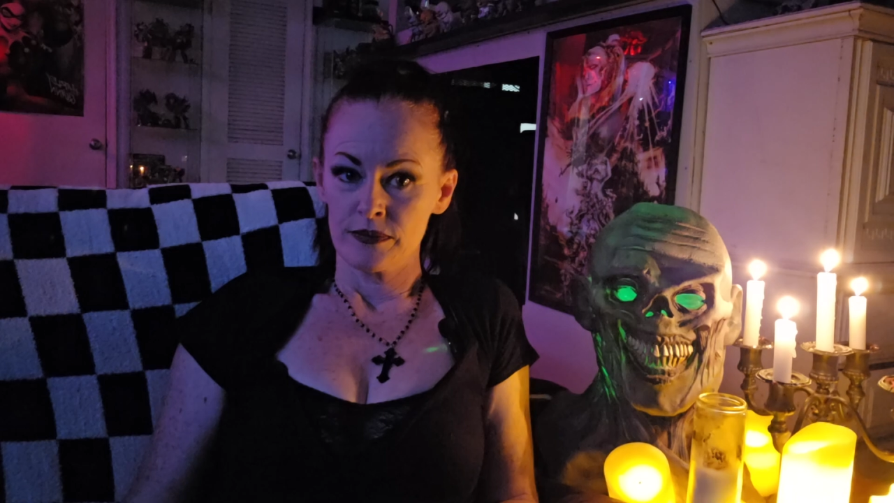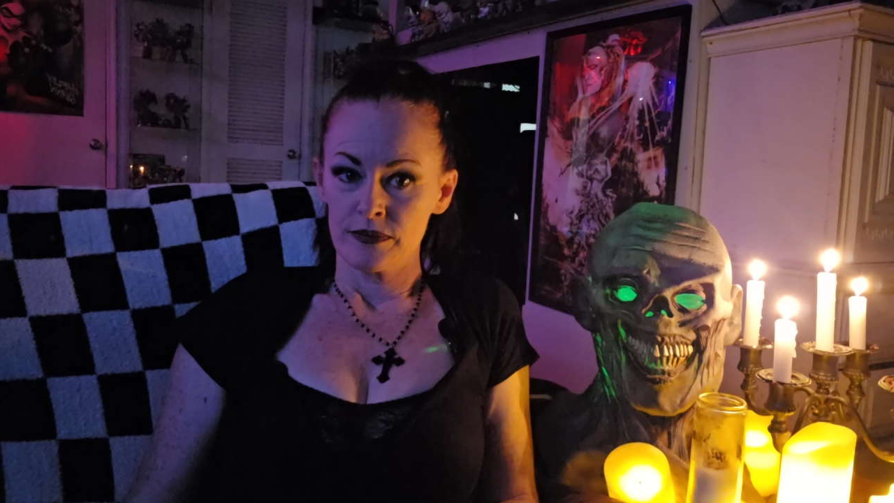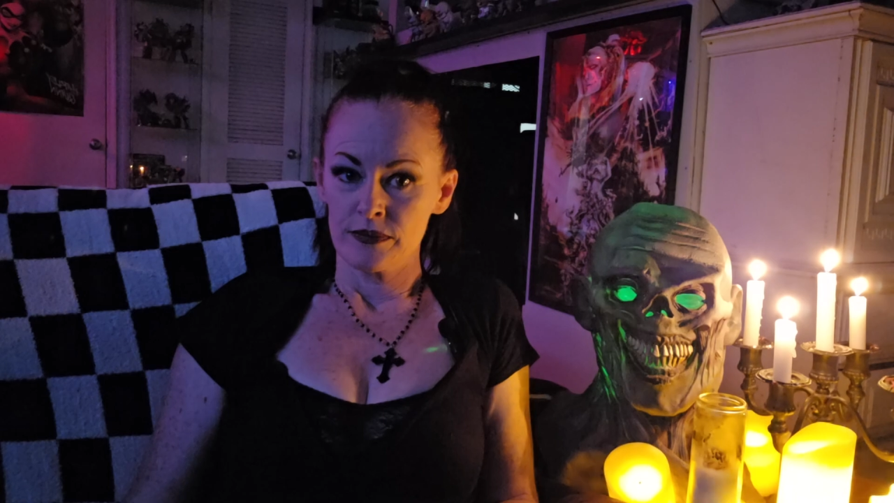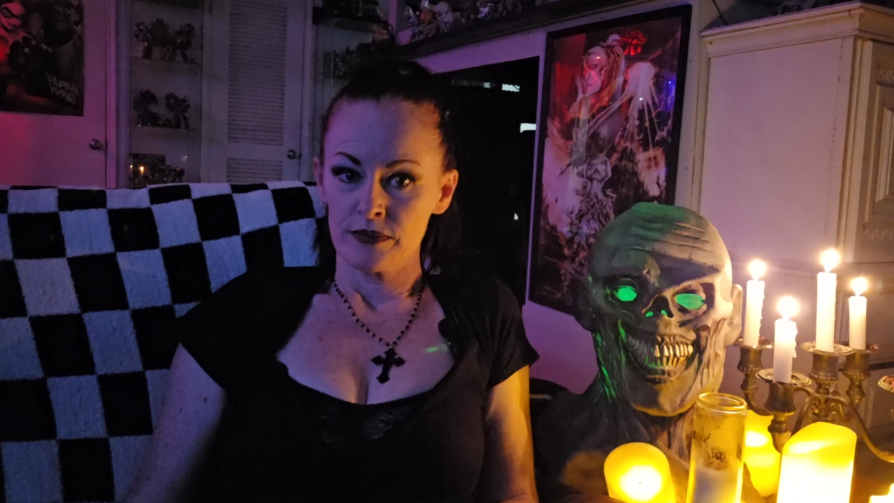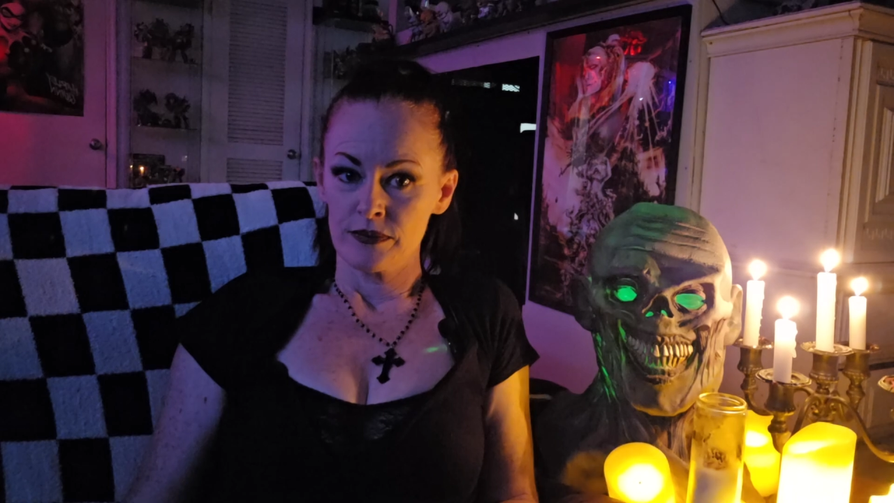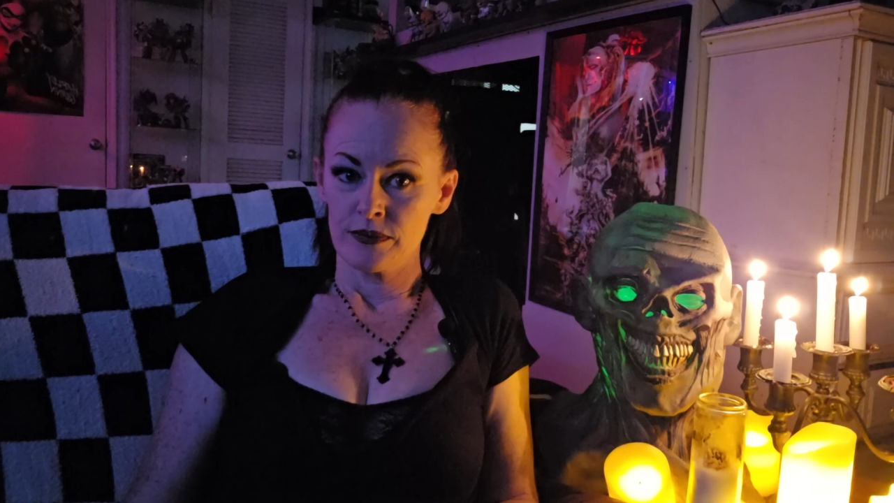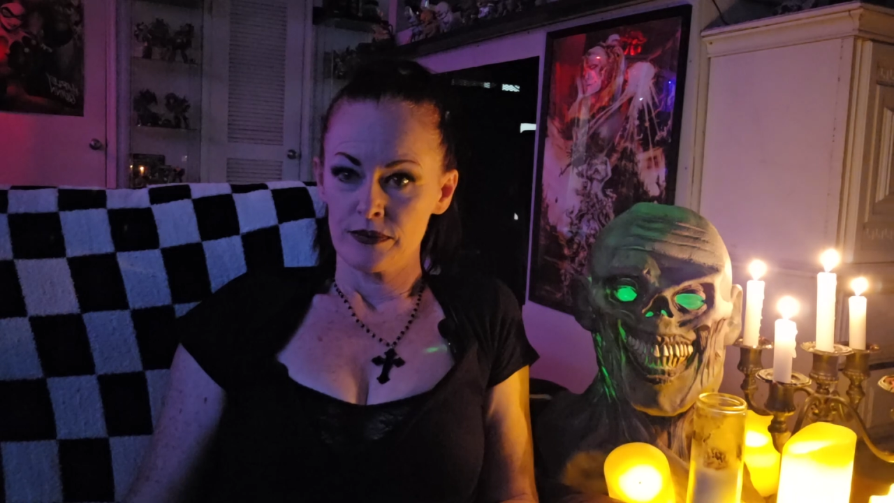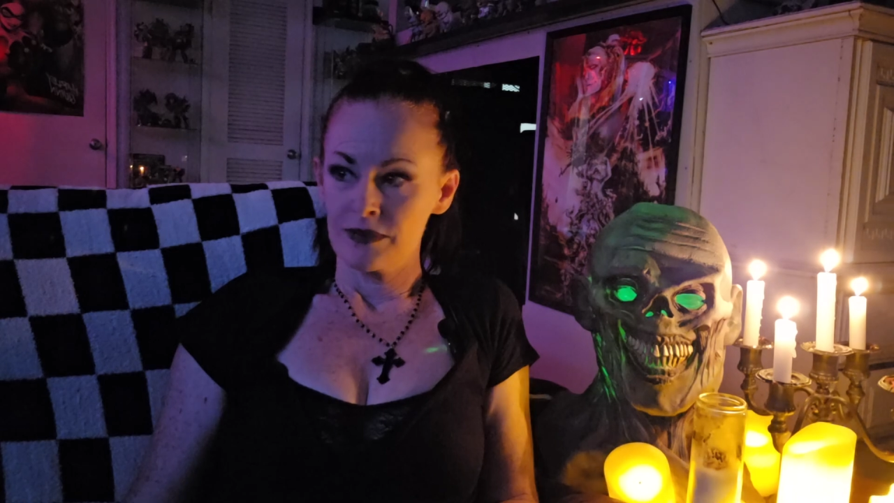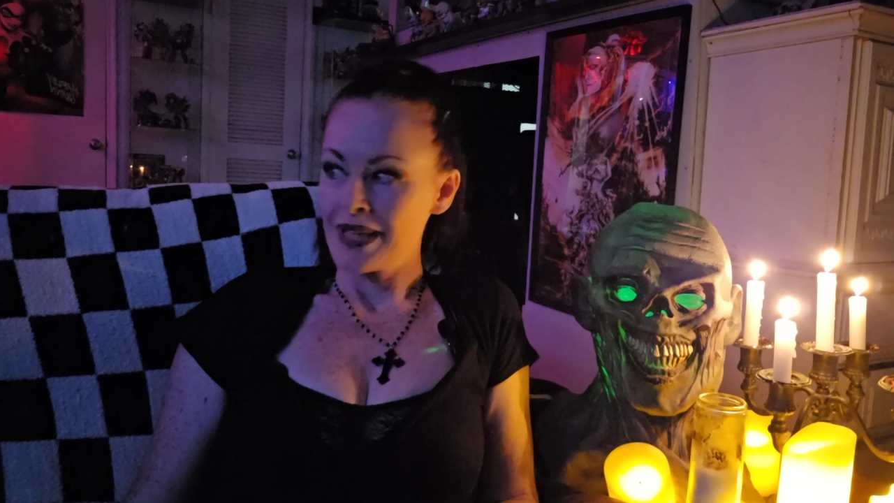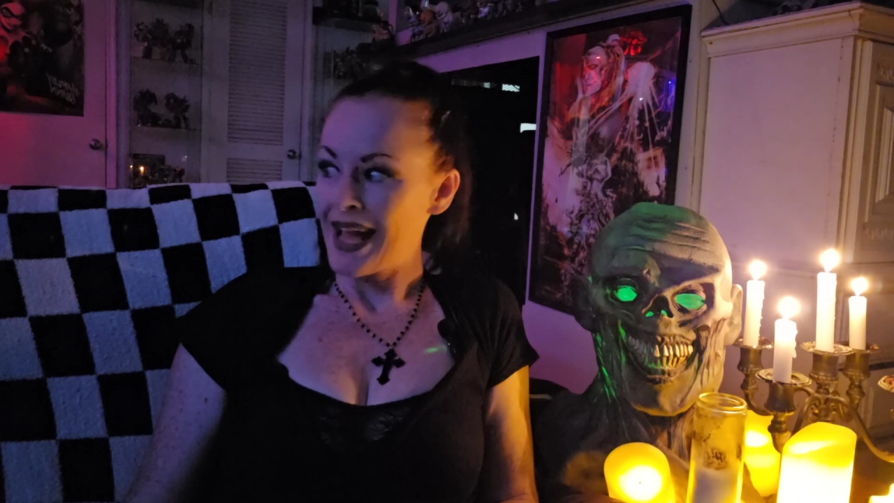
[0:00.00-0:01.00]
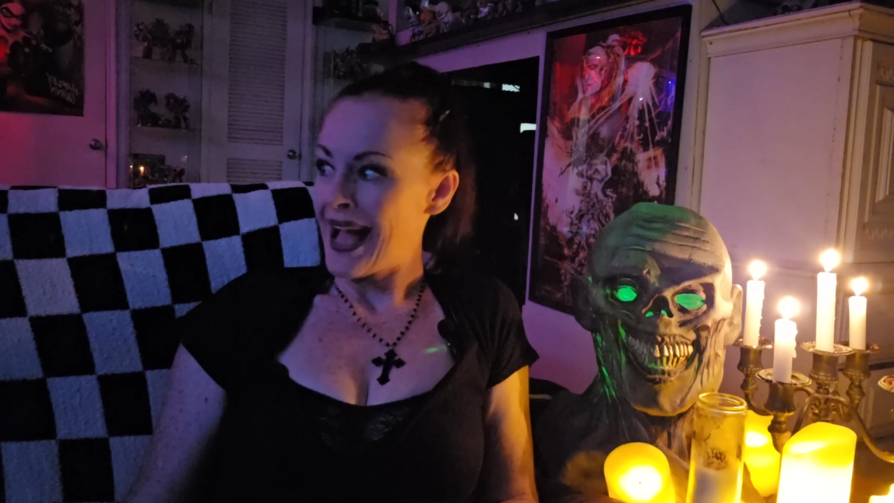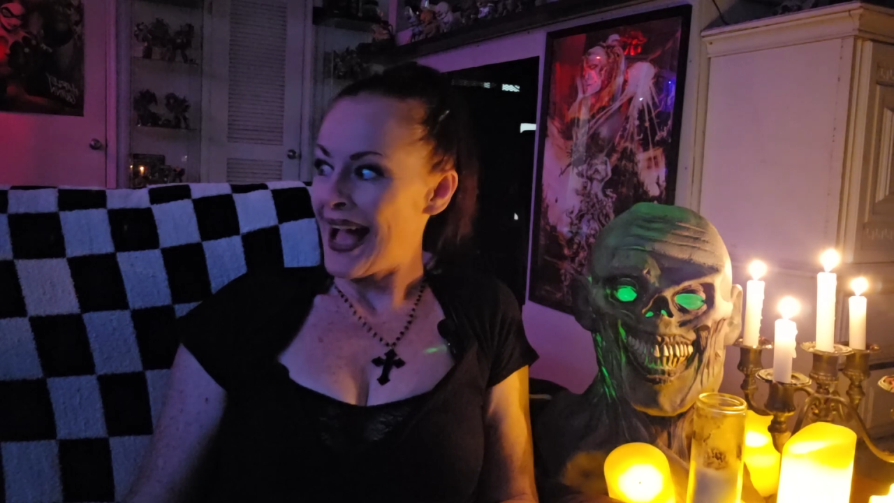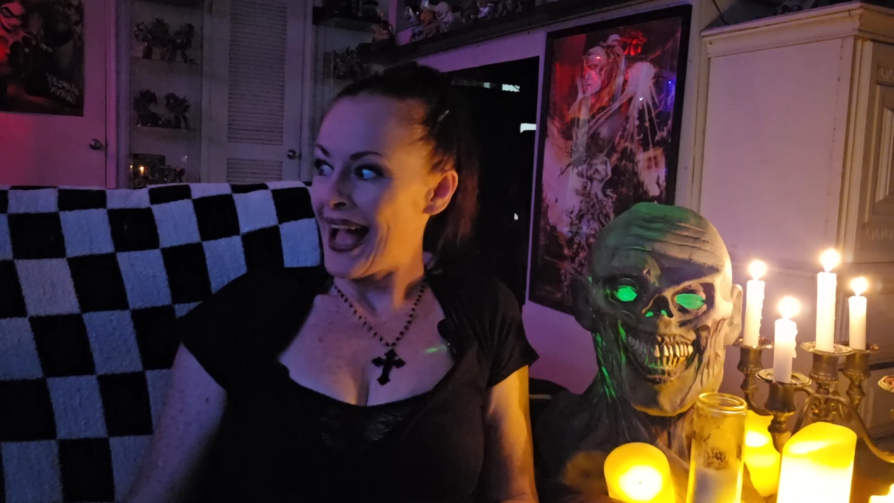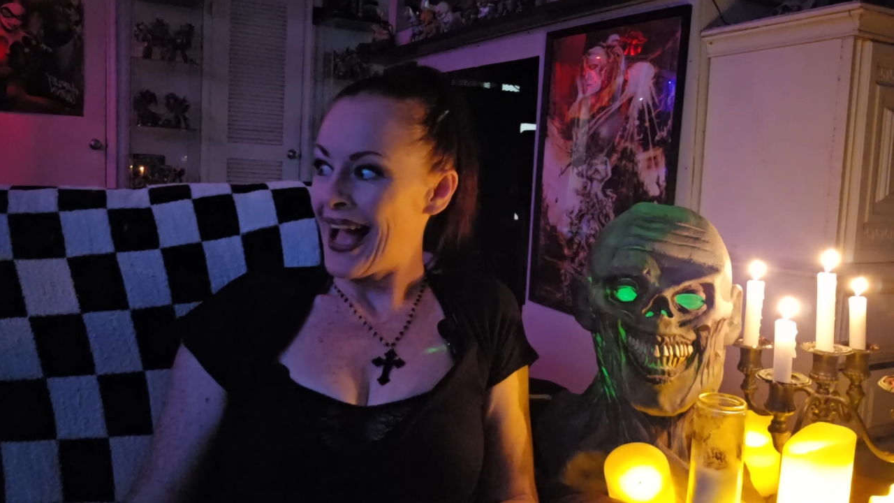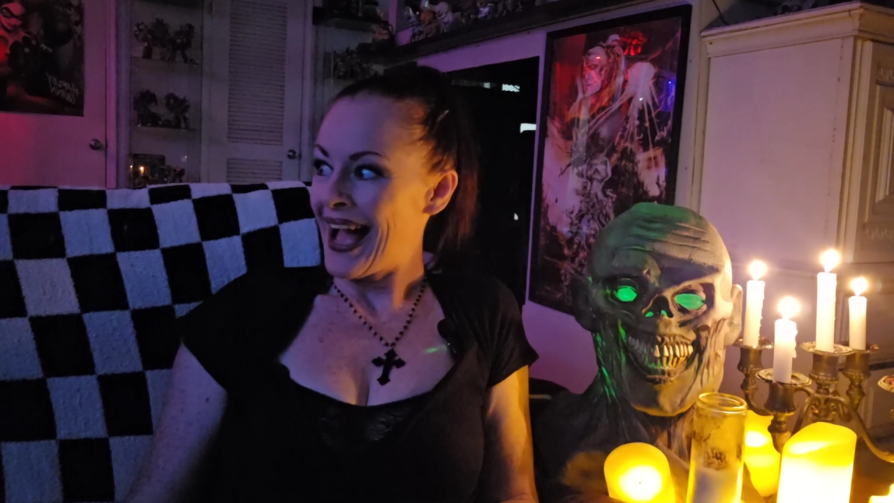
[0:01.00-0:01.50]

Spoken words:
Back for another